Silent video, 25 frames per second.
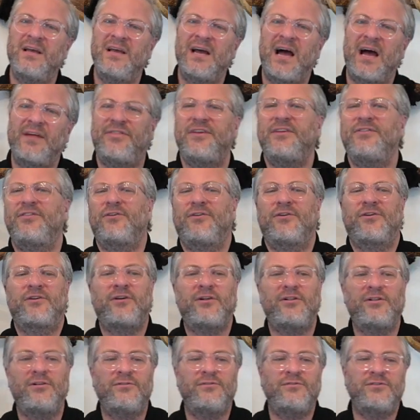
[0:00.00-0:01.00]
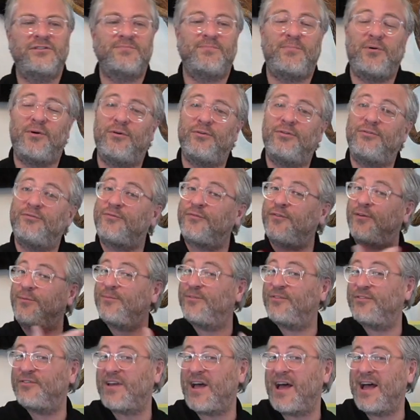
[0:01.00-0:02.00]
I think there are clues both from
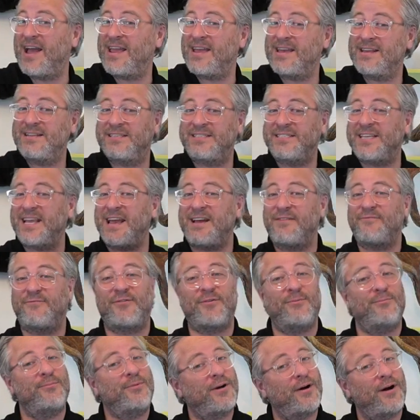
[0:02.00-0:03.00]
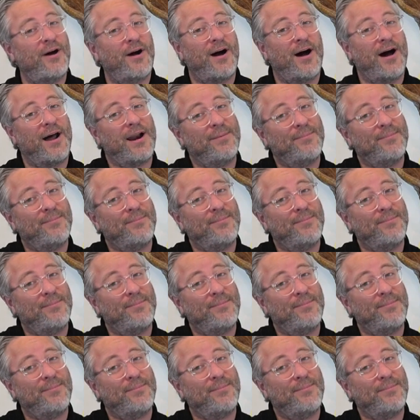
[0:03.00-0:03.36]
science and from God.